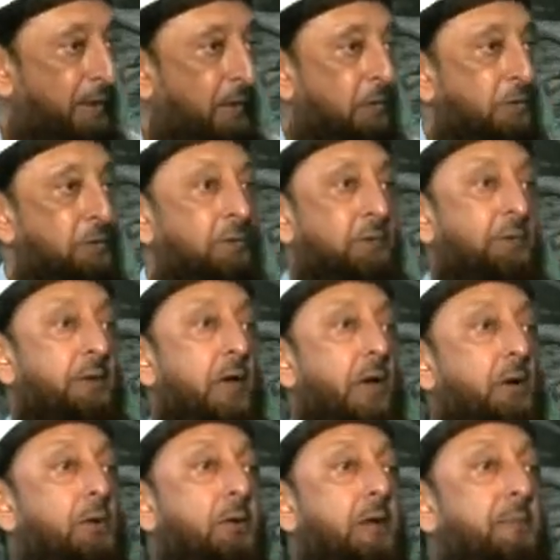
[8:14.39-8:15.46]
You can
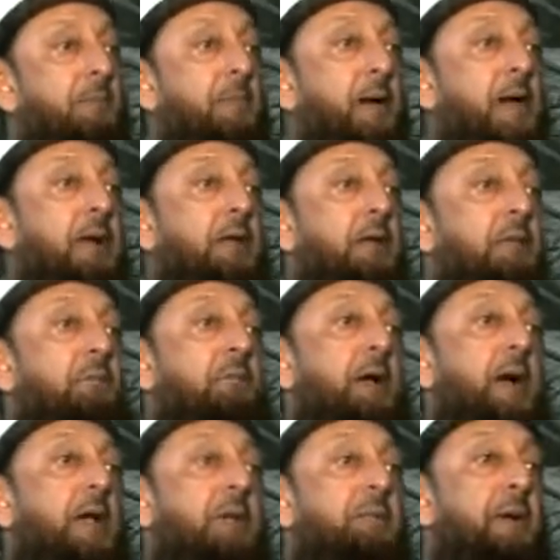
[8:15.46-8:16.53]
now come back and
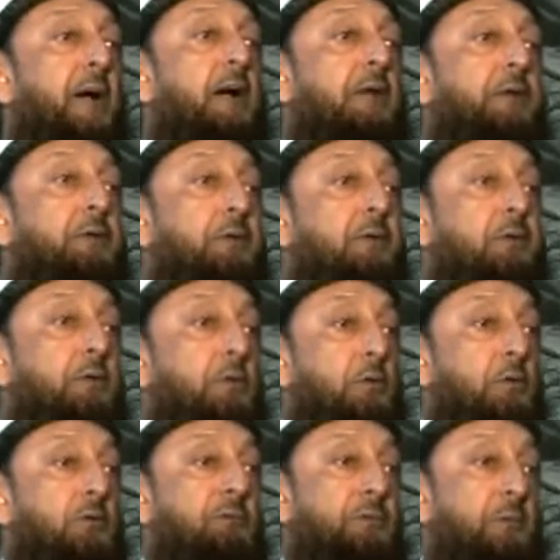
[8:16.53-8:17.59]
buy back your
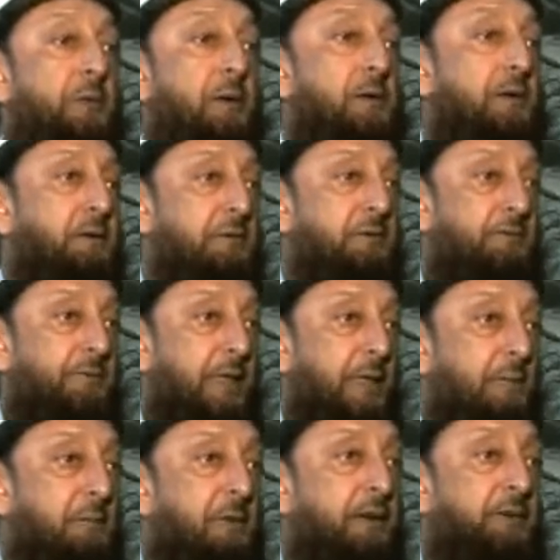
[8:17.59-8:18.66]
gold from Uncle
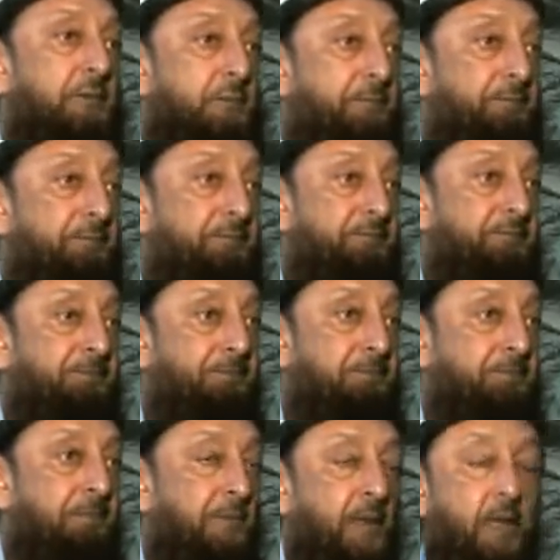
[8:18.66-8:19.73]
Sam. But
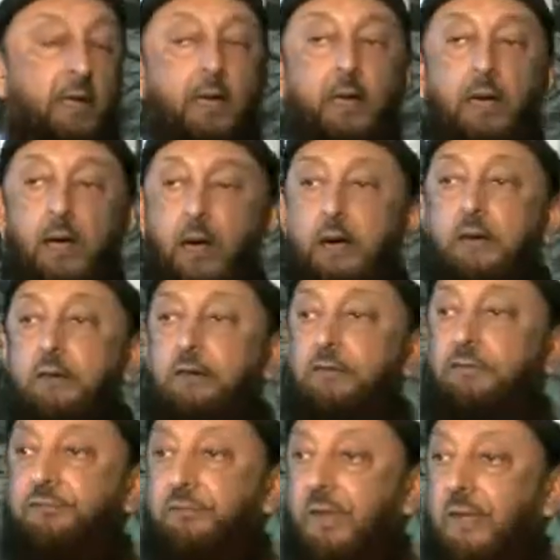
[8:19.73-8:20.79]

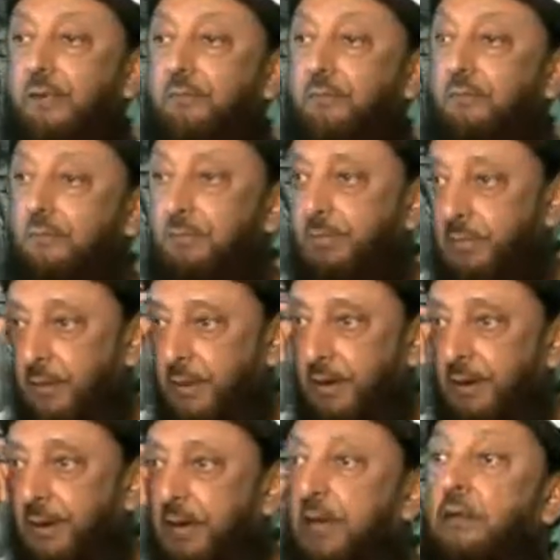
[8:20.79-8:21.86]
Uncle Sam
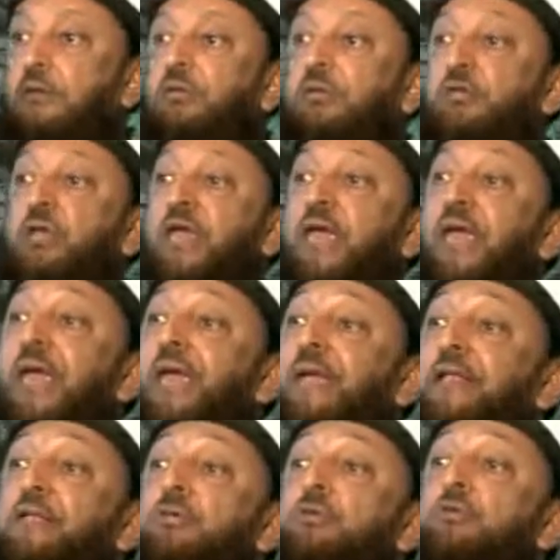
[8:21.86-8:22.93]

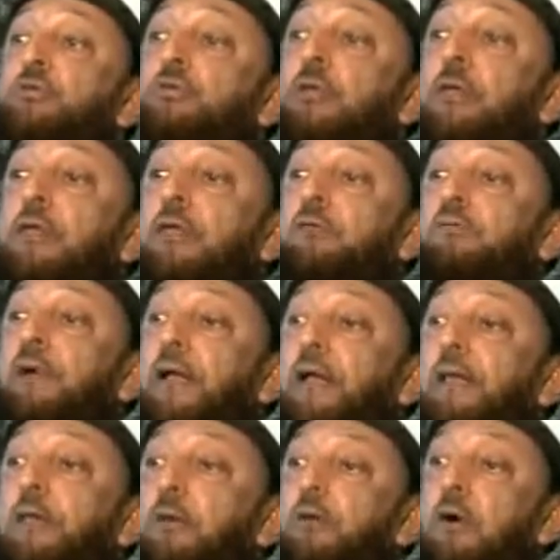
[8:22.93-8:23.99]
changed the
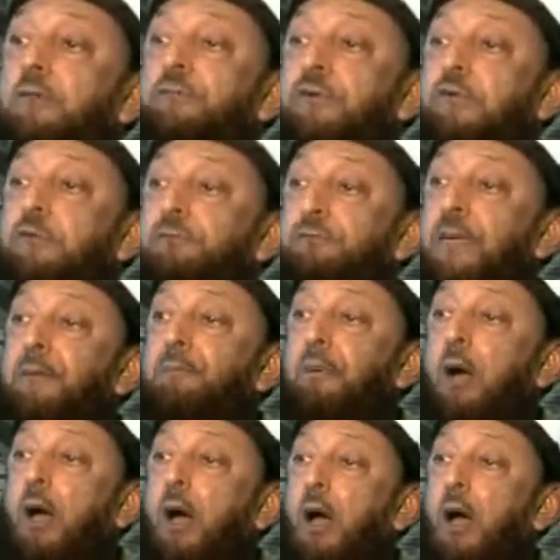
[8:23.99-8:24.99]
value of his paper.